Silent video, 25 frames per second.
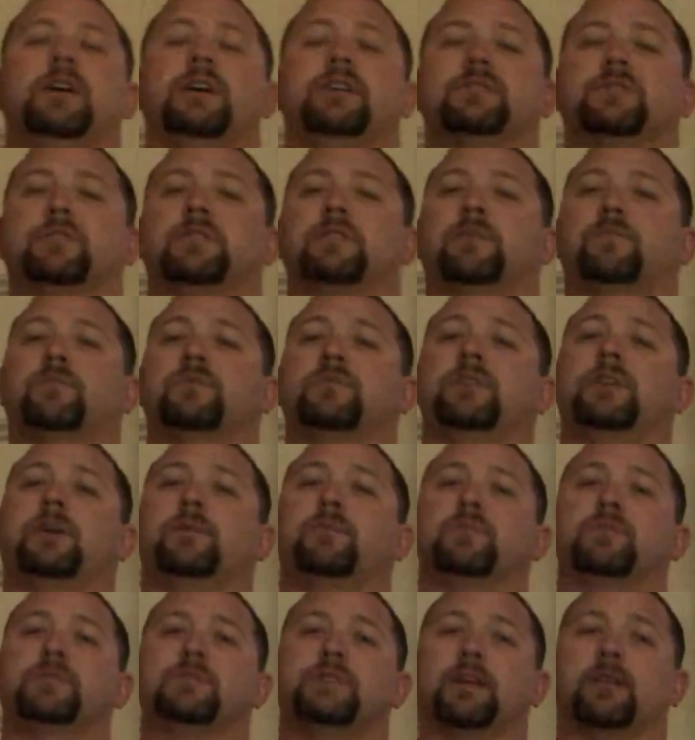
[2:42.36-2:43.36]
Here's a couple
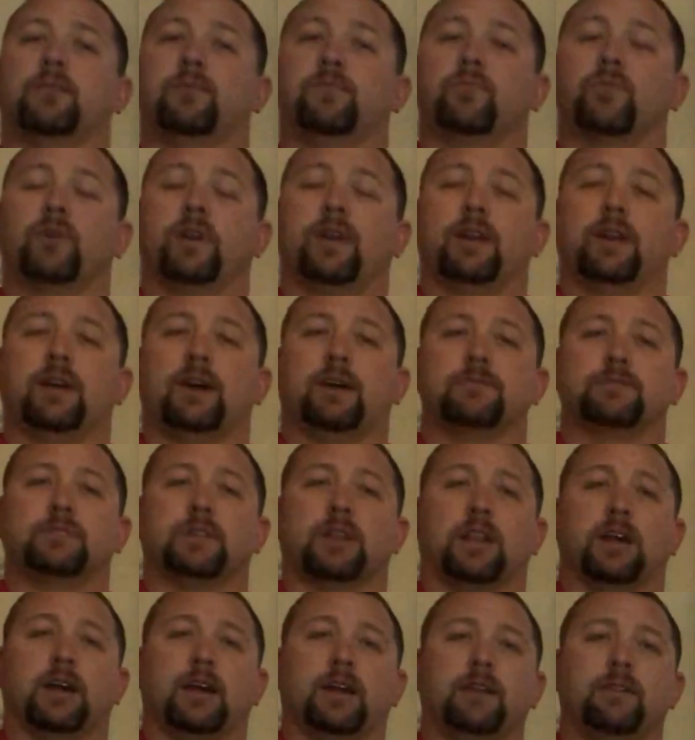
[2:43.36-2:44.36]
numbers that'll bring it out
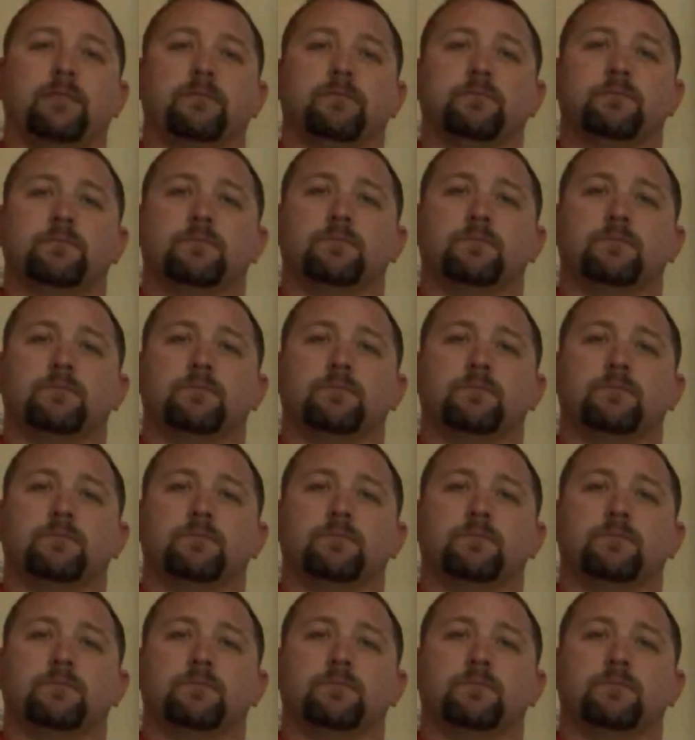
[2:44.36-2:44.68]
to light.